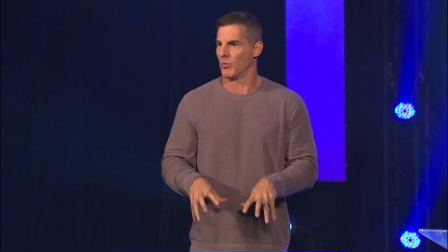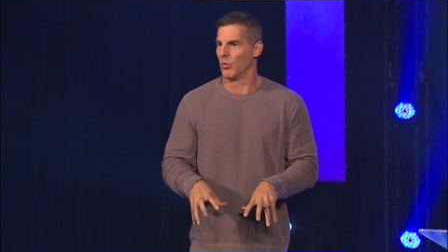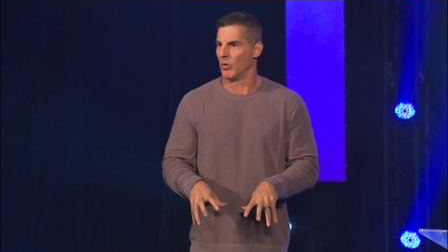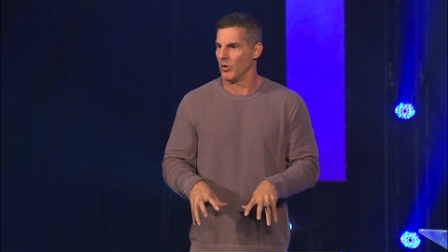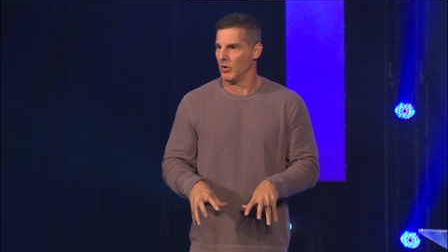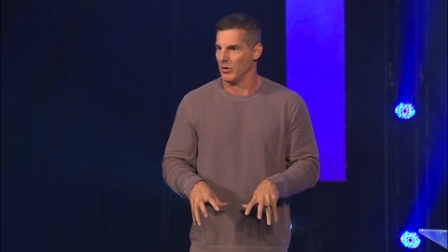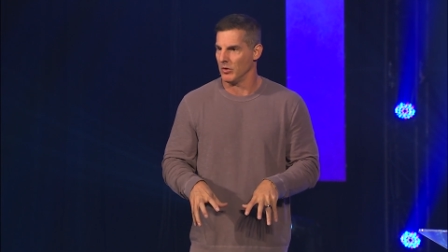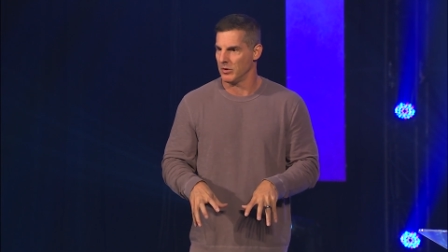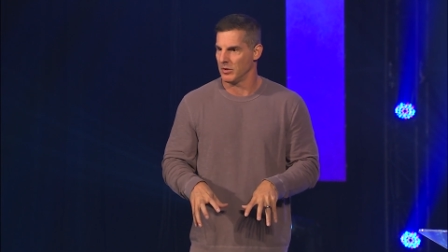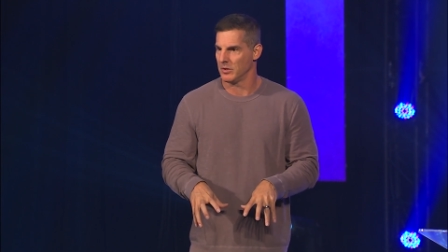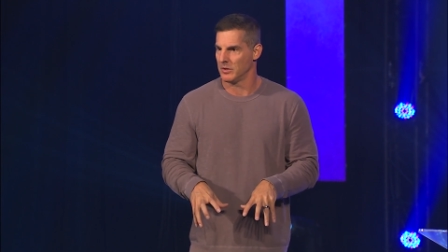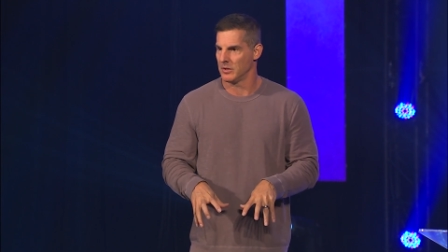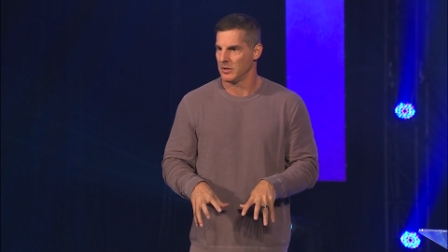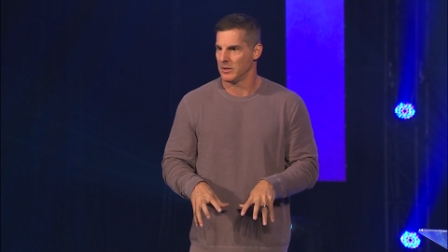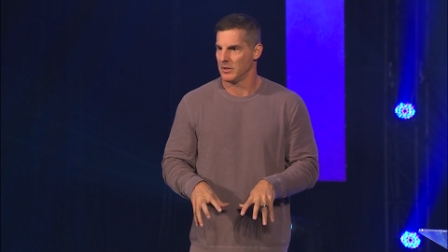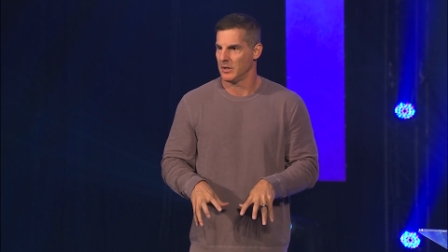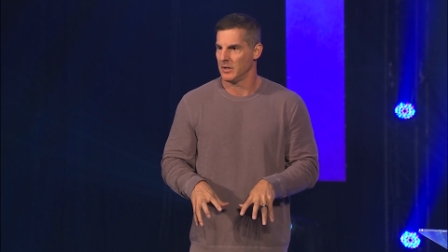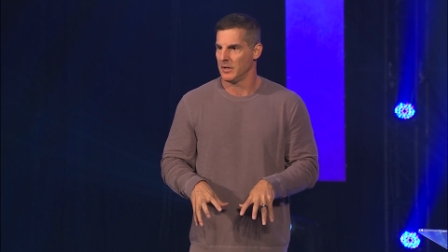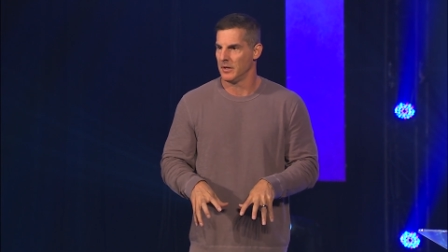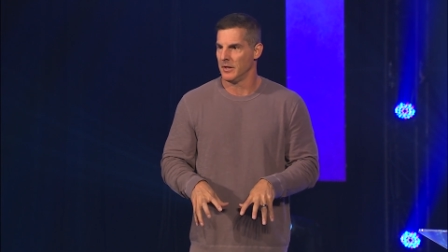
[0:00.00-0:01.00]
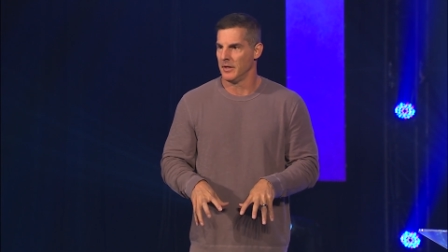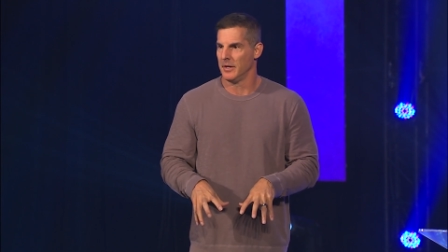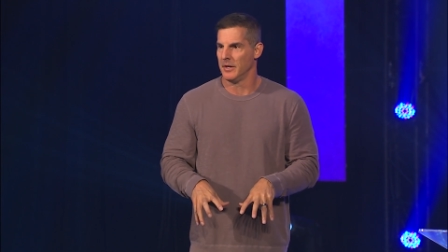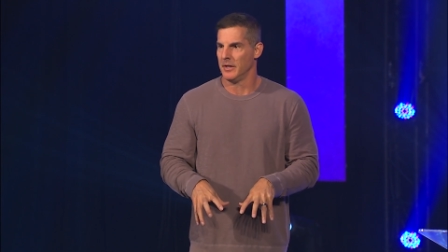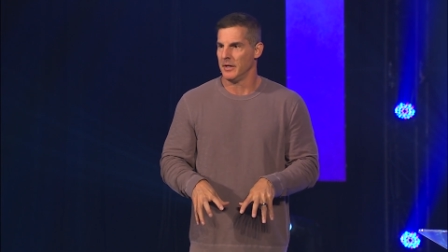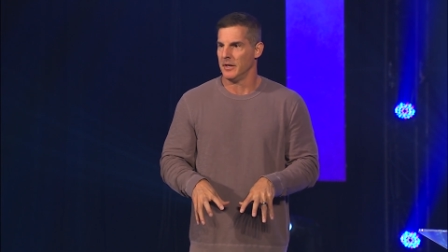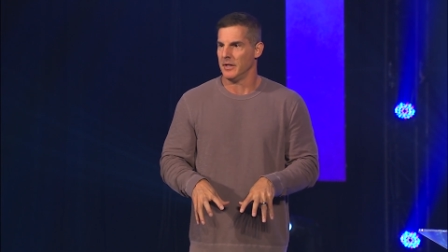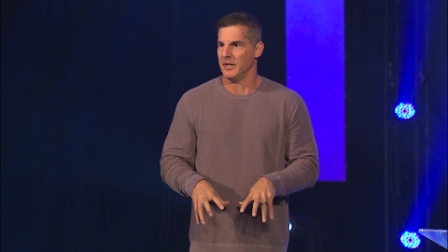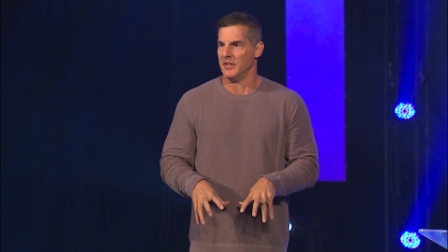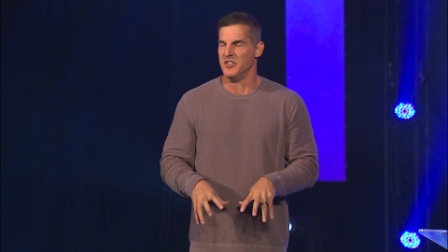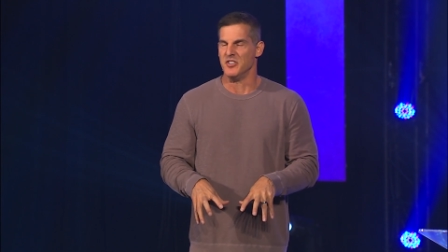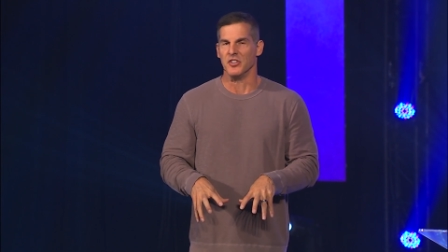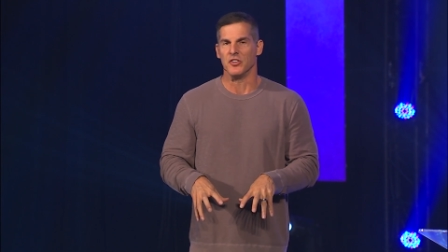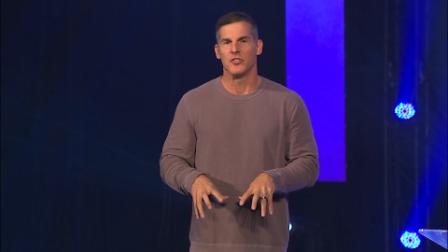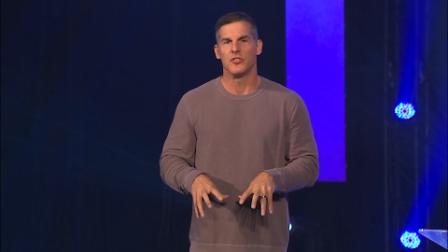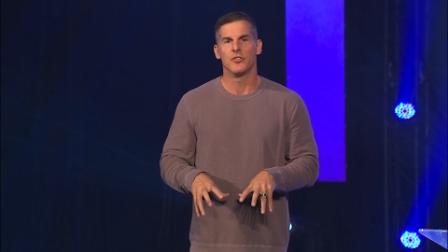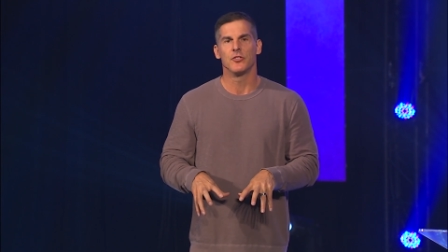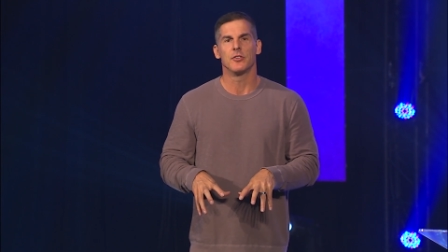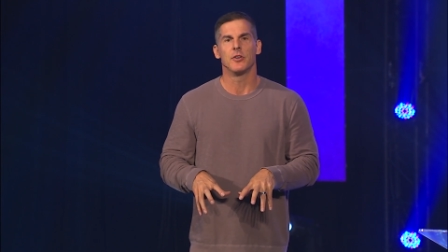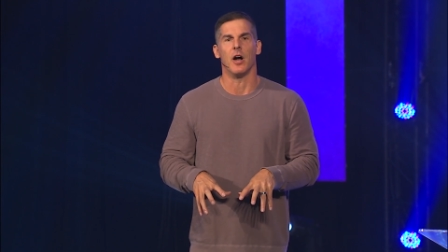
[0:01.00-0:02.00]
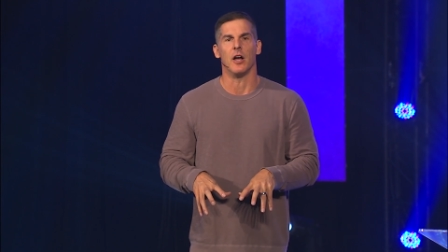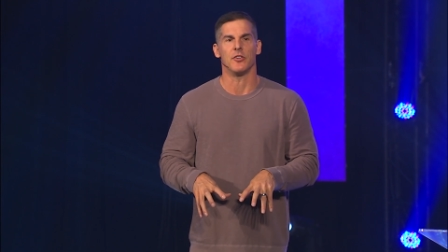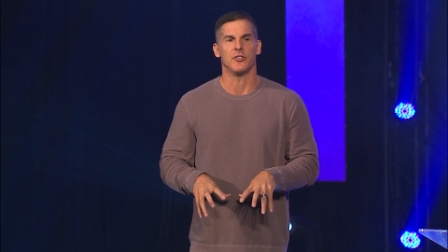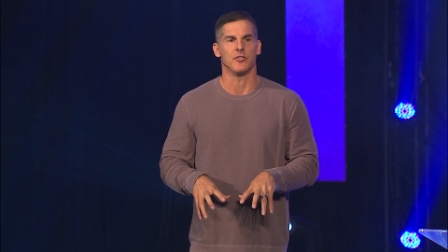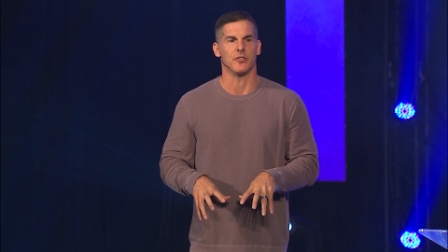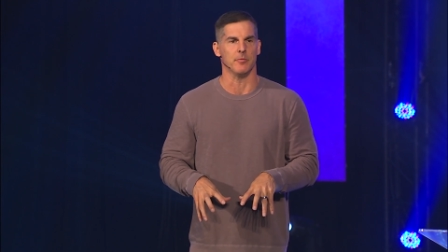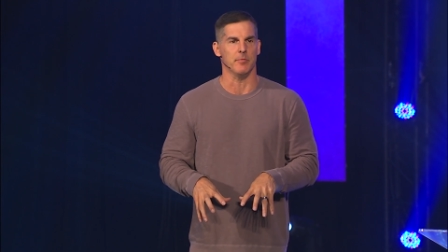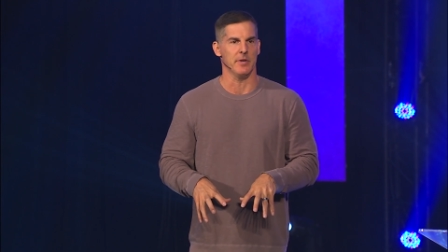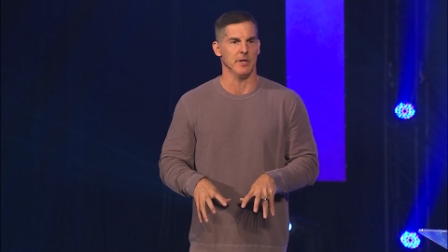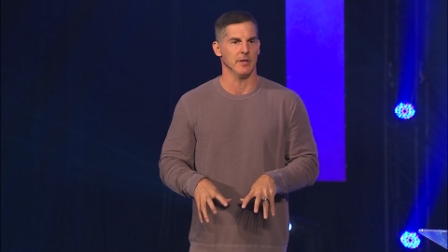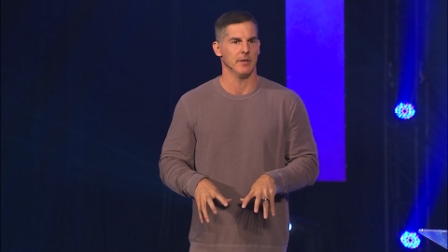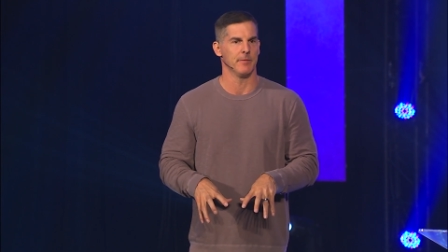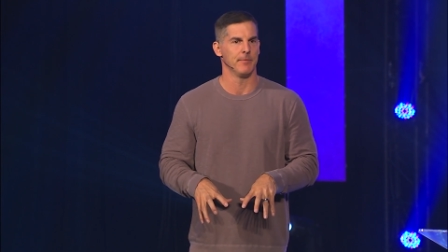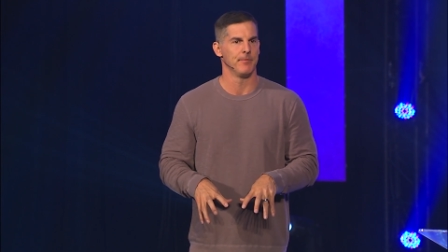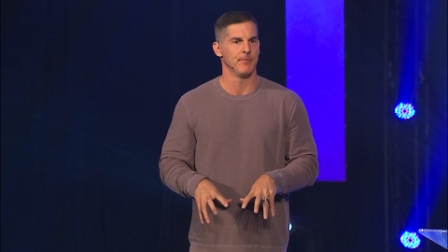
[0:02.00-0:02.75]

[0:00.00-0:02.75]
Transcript: world. It disgusts me.